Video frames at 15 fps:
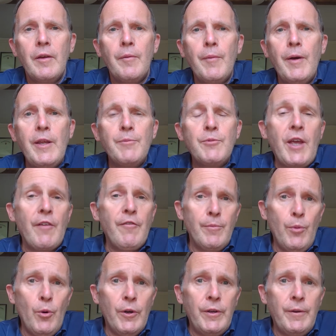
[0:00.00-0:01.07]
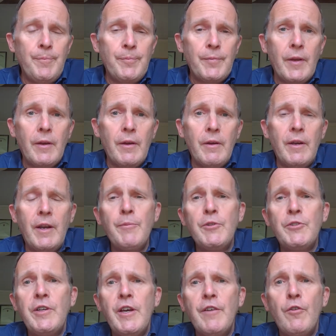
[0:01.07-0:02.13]
my name is Kevin Boyd, and I'm the
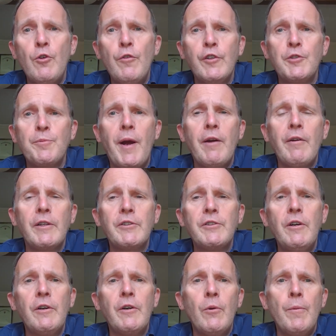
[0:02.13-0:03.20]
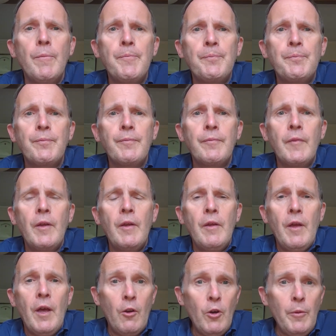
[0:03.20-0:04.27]
CFO for Spirax Sarco.
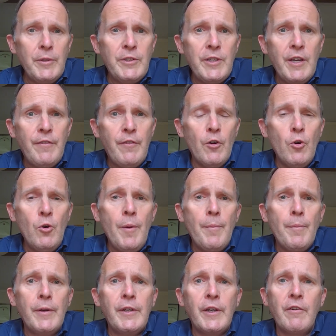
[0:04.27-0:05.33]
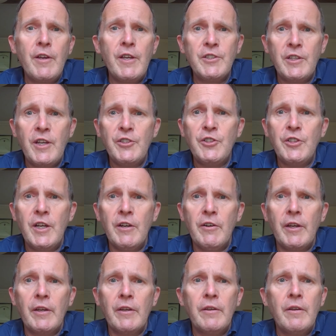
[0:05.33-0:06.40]
Although I'm a CFO, my degree is in
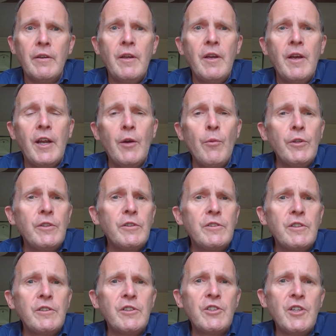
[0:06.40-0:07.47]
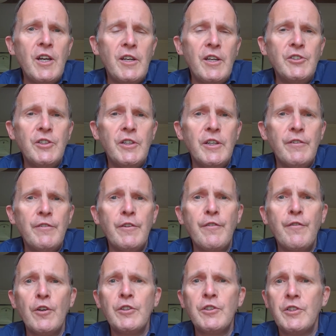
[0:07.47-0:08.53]
engineering, and I worked as a design engineer for the
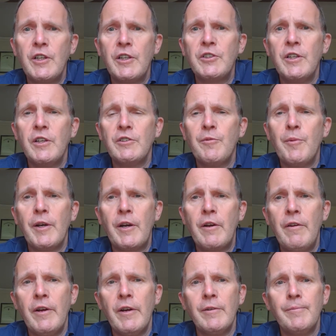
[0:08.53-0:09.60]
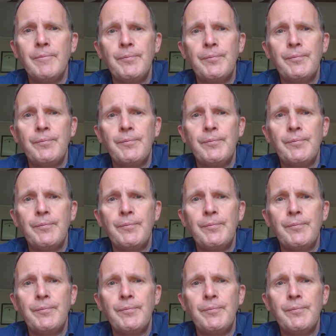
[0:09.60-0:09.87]
first 6 years of my career.